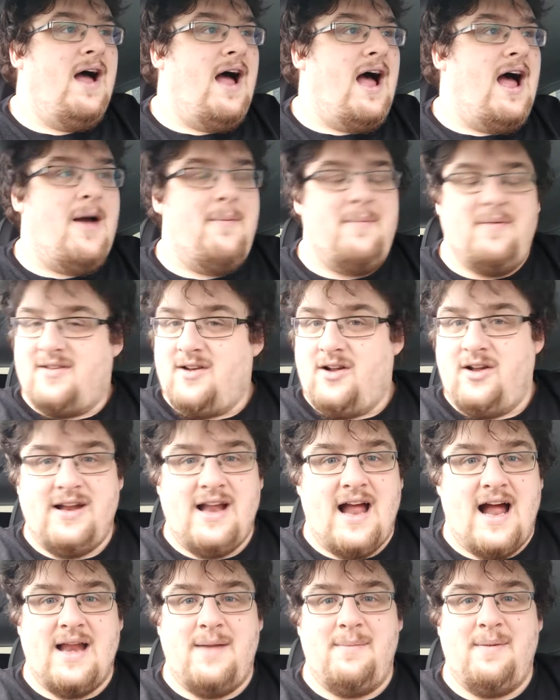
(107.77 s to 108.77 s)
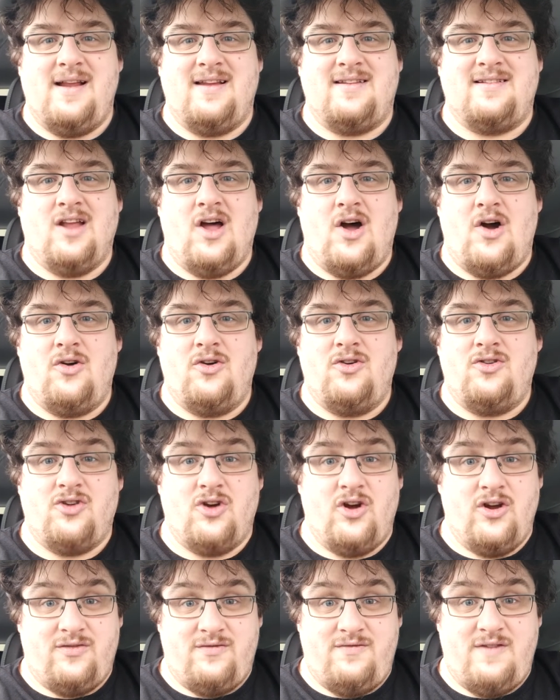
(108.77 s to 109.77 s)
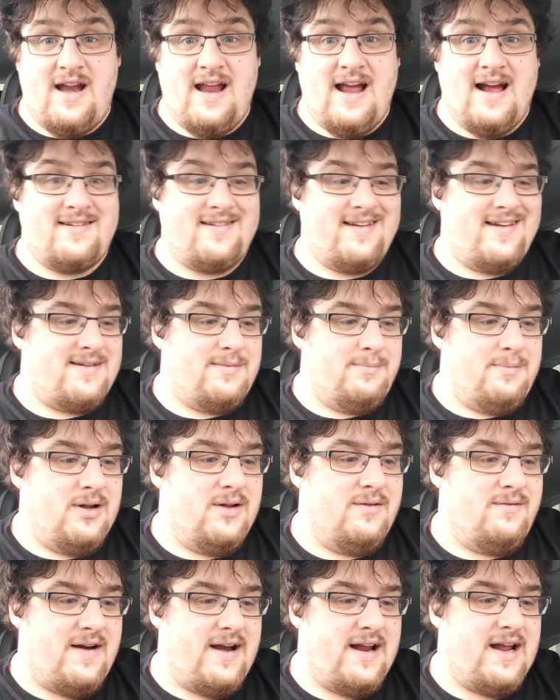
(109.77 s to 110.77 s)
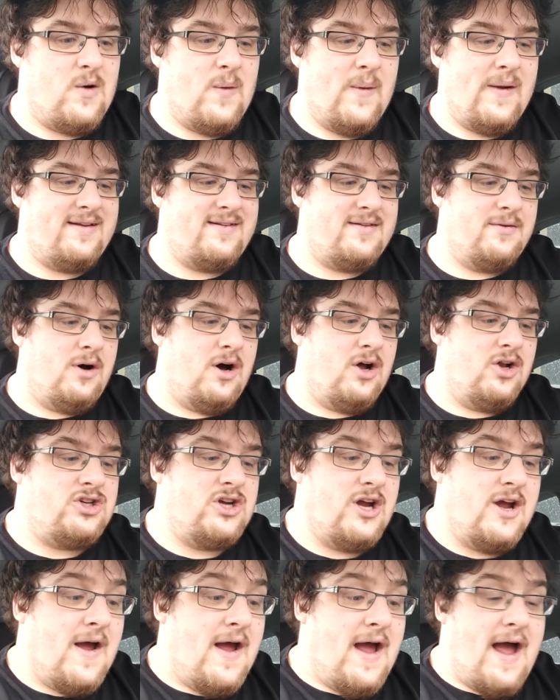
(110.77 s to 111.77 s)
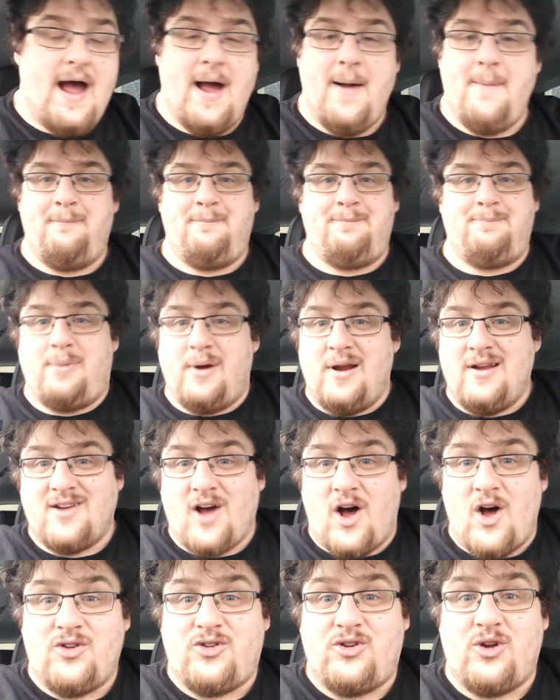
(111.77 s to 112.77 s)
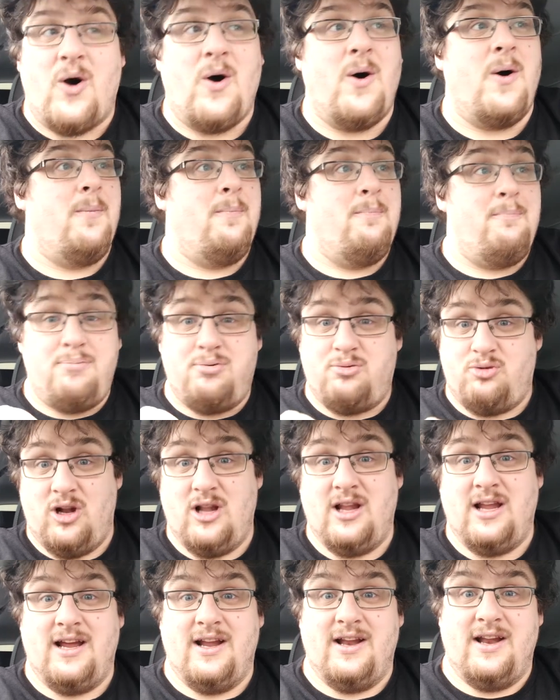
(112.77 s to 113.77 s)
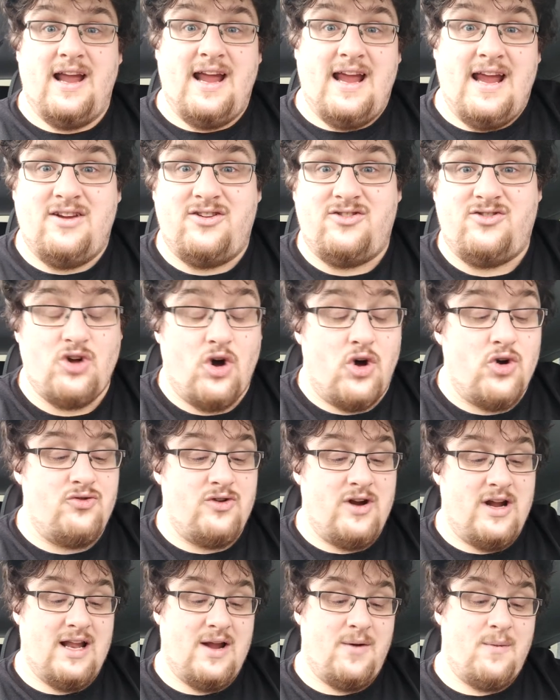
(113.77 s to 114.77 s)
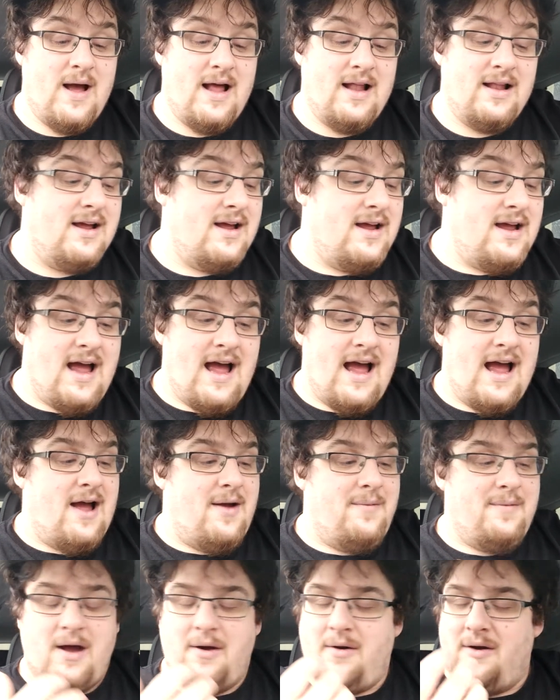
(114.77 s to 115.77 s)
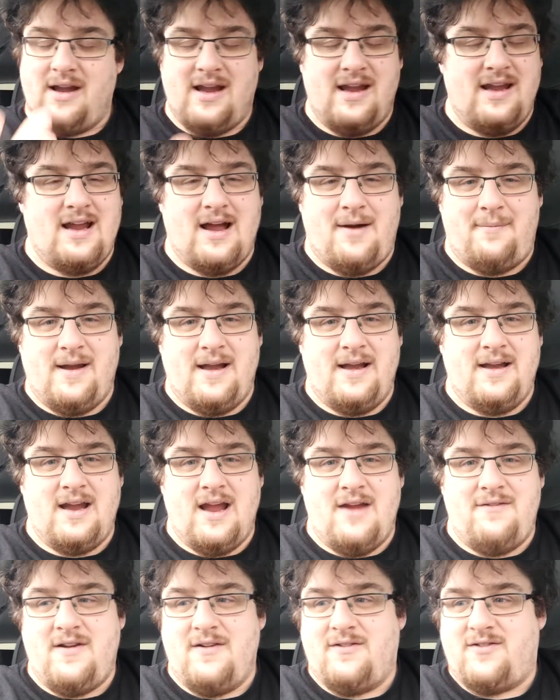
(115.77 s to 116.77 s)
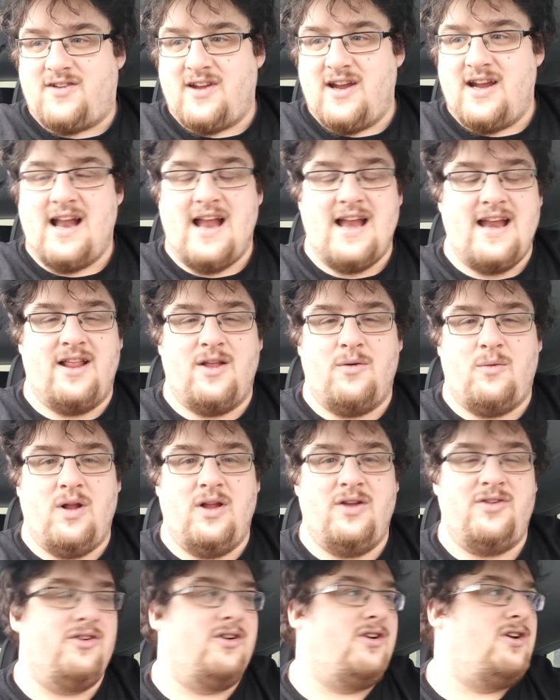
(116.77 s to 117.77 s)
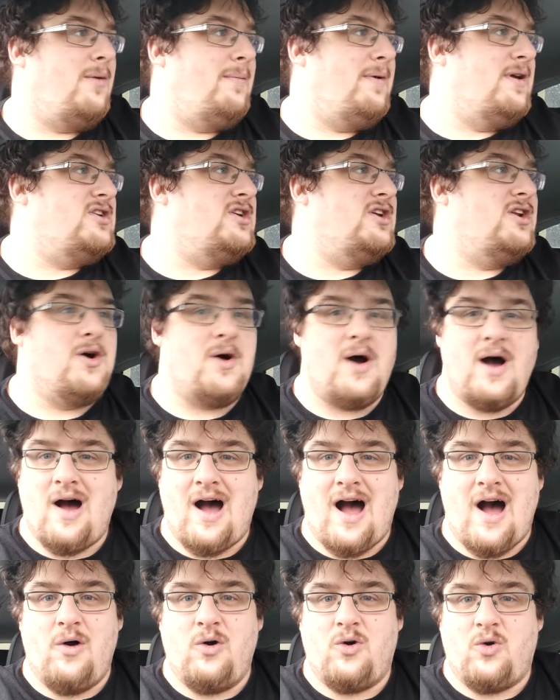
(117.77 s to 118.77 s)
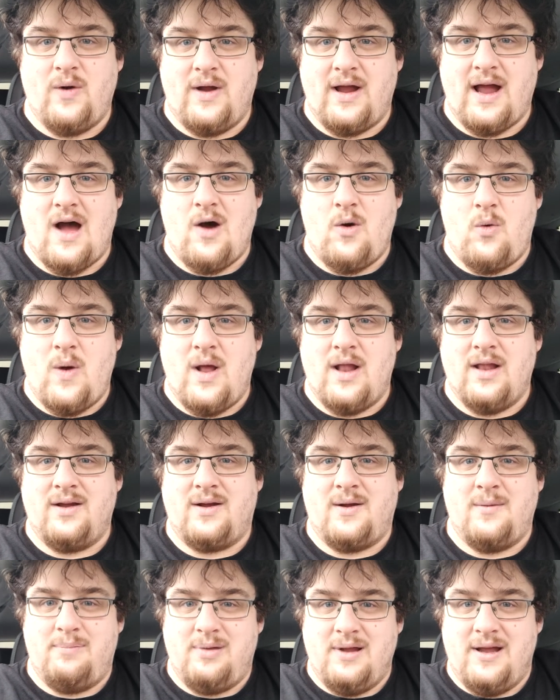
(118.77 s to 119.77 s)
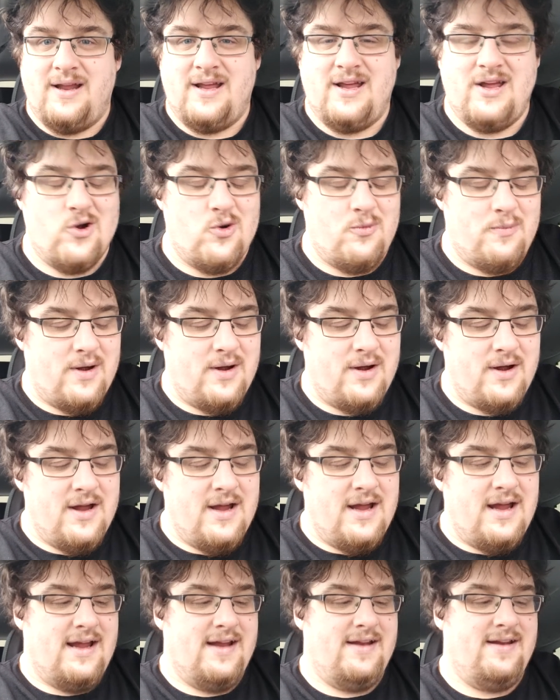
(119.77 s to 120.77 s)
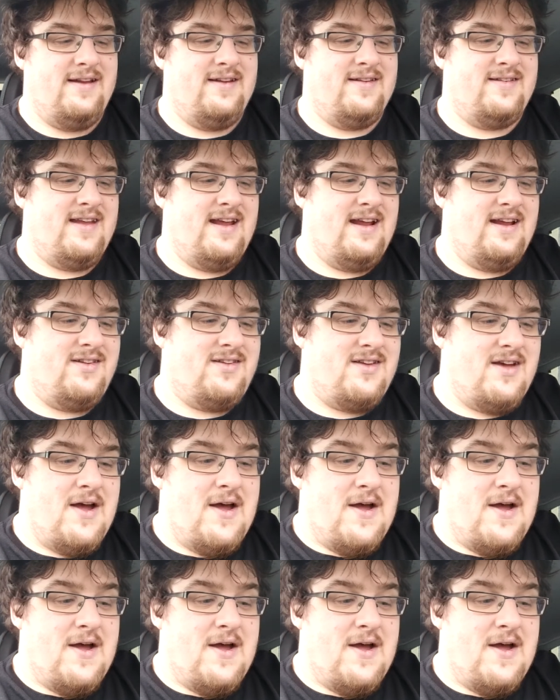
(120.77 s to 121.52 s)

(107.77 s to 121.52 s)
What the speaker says: It's only 90 minutes long, so it's very accessible, very quick to watch, but it's also brilliant. It is done really well. Now, I mean, if you've seen any of the Wallace and Gromits, you know how well they can play the humour in these things.